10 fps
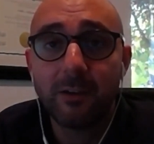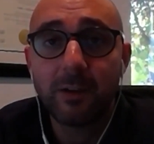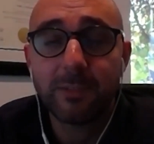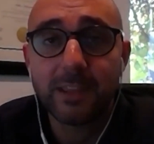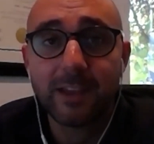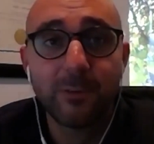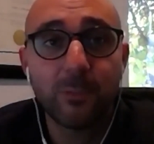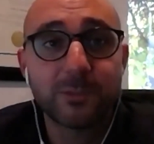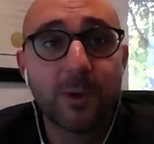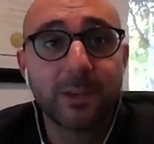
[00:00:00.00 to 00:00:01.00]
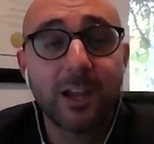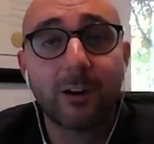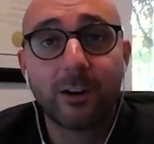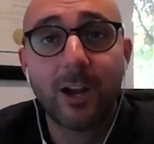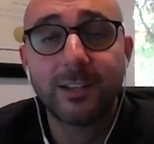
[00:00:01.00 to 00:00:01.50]
I think everyone's probably got
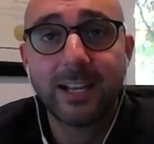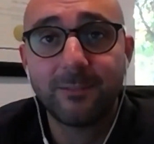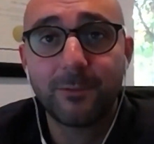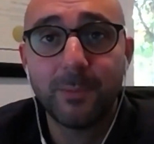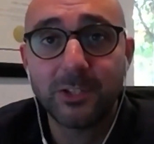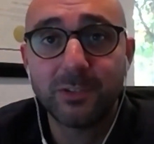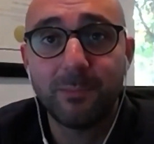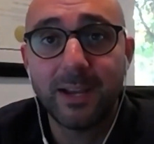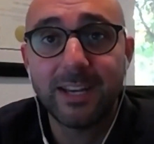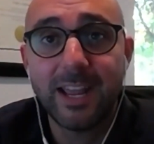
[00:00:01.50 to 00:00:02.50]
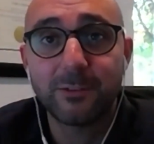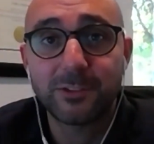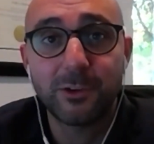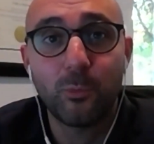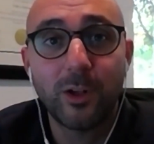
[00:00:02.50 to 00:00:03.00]
our contact information by now, so
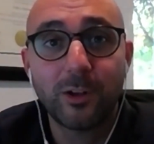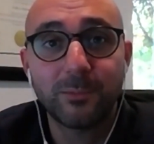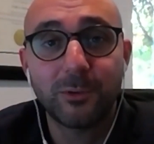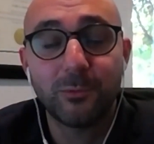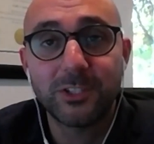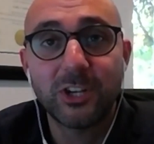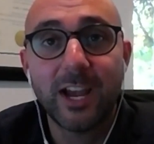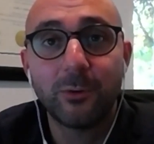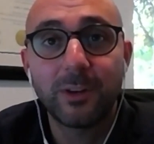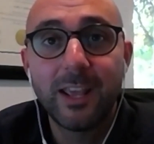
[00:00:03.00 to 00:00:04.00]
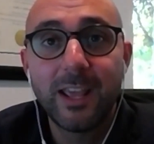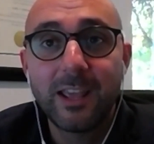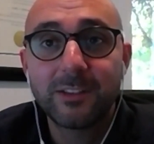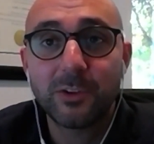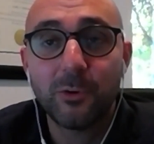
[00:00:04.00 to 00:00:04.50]
you're welcome to reach out.
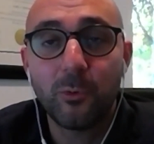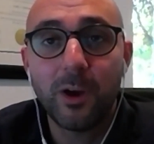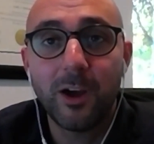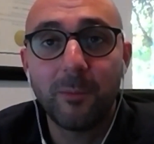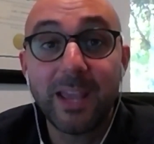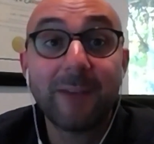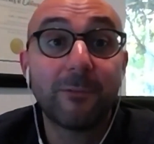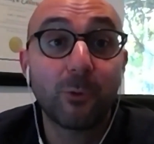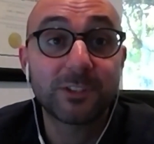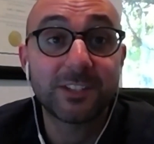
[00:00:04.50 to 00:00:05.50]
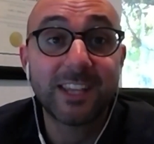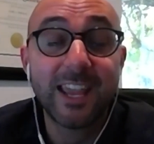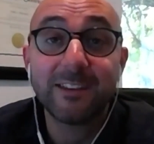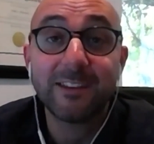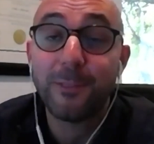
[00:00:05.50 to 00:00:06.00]
So on behalf of
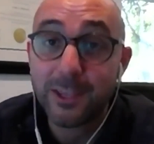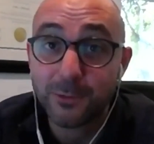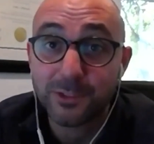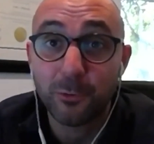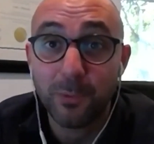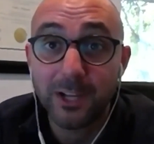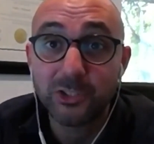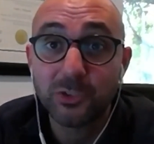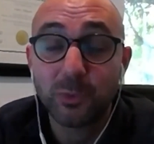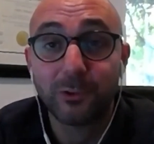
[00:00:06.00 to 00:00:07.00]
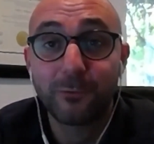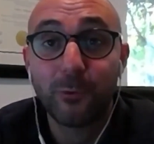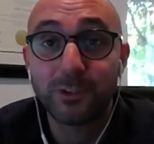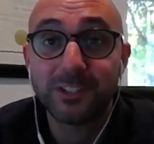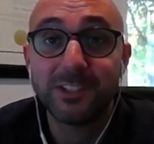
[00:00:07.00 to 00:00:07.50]
OrsaScape, thank you so much. We look
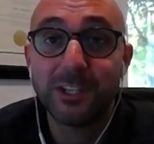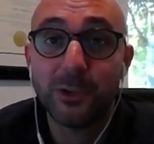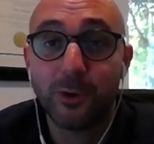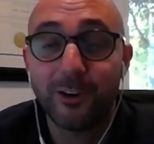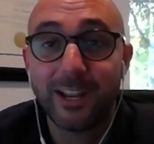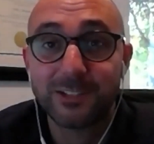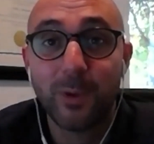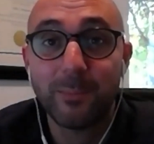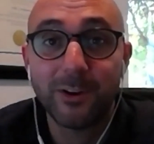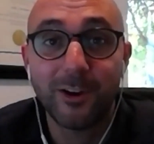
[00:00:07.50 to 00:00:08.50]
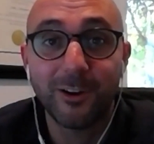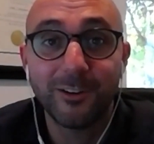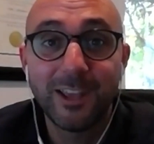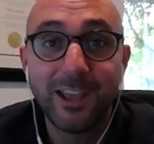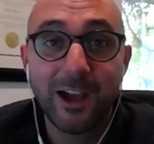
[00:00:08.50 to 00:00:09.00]
forward to seeing you at our next webinar.
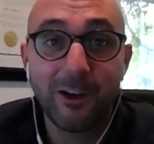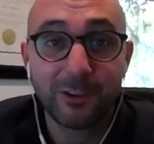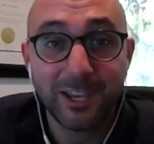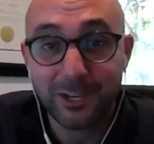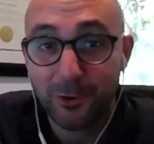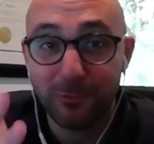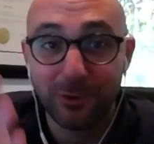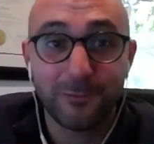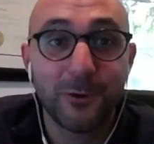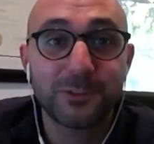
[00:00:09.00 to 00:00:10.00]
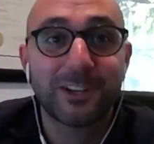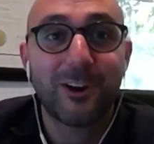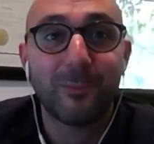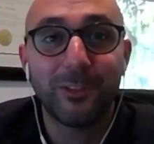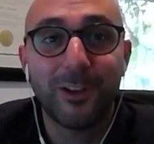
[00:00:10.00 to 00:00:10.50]
I'll kick it over to the folks at
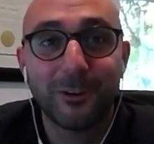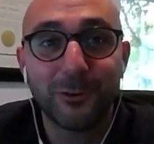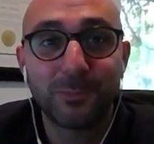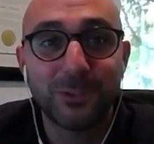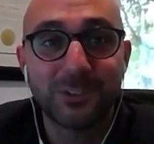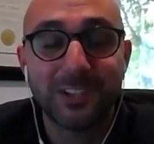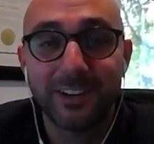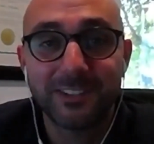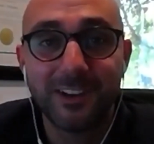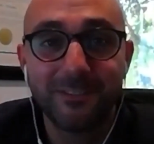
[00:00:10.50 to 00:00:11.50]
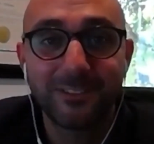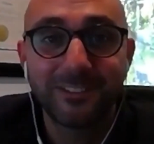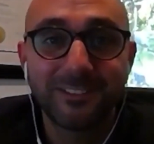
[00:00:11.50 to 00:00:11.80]
Carbon Law Group to sign us off.